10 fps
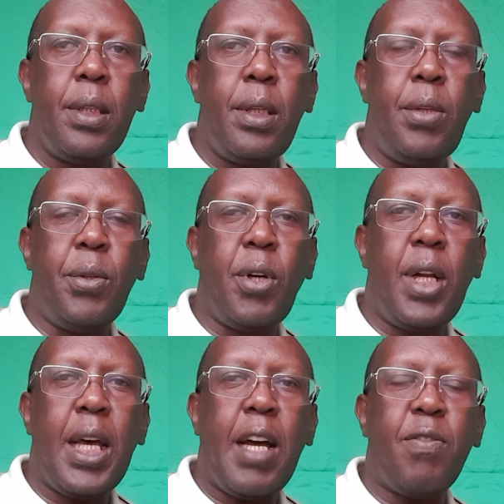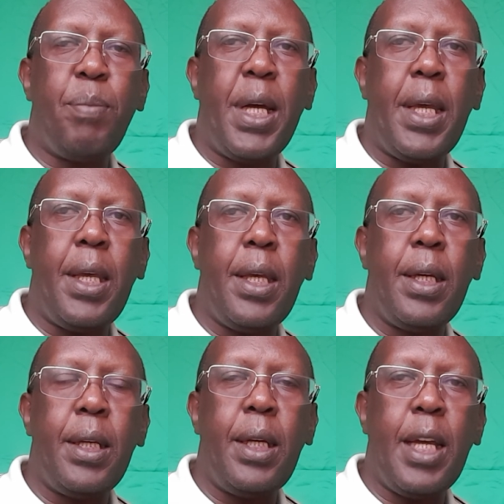You all have my
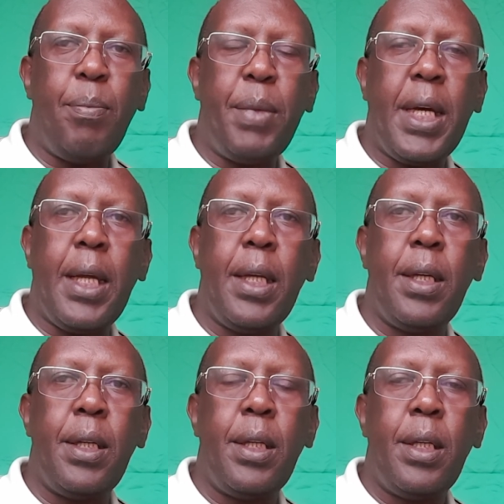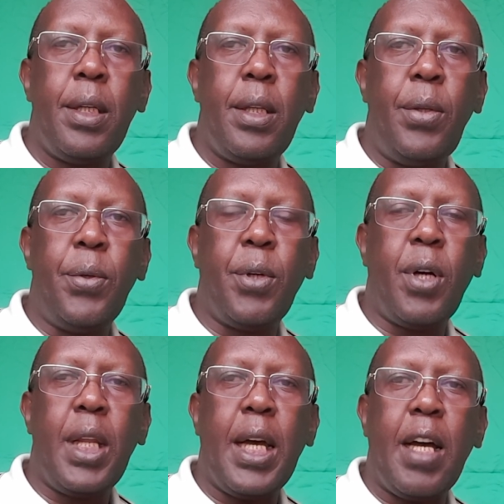number. You
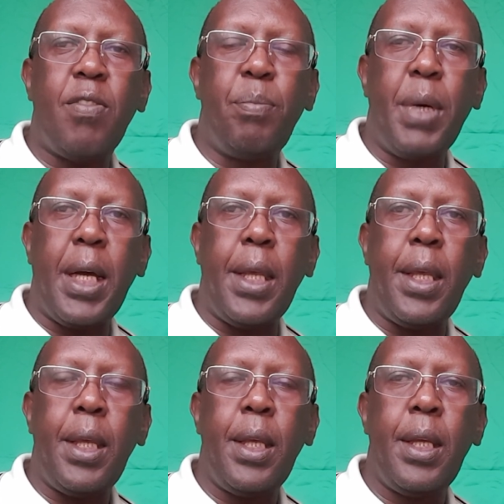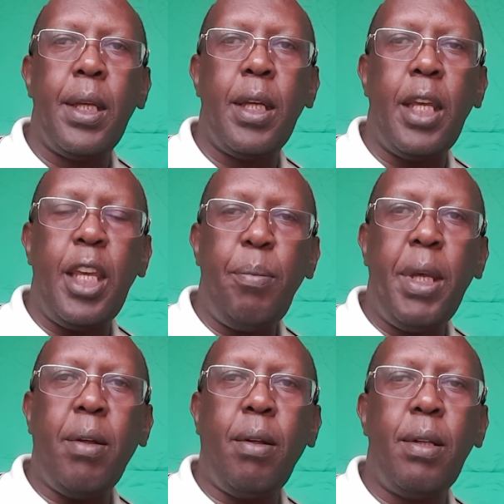all have my
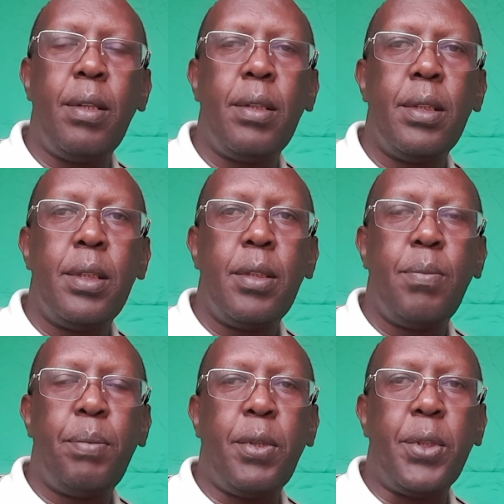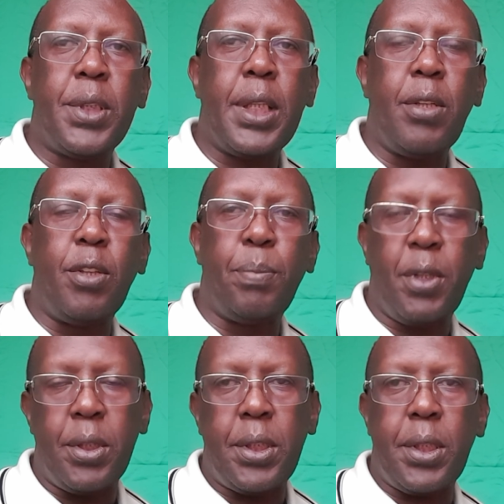email posted on
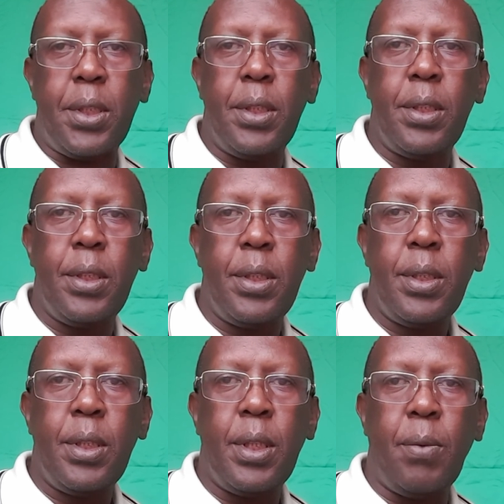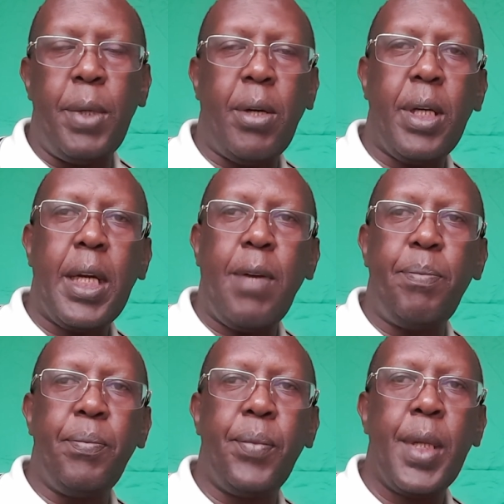portal.
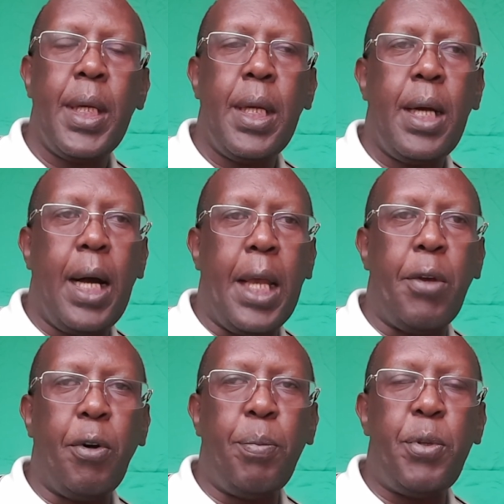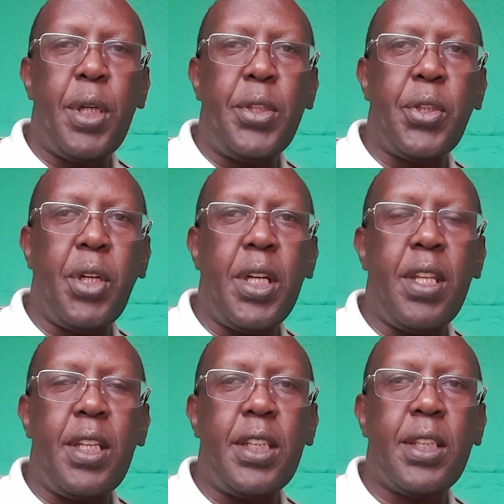Welcome. I hope you enjoyed
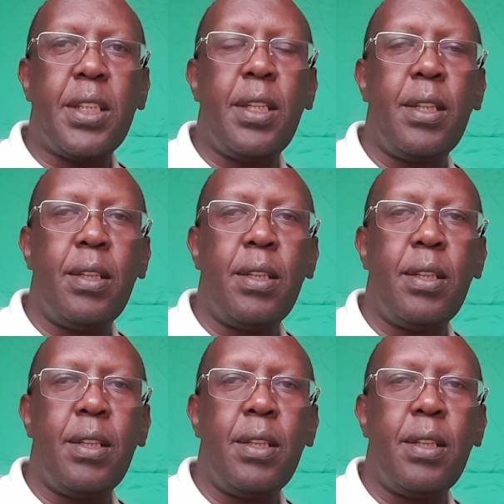this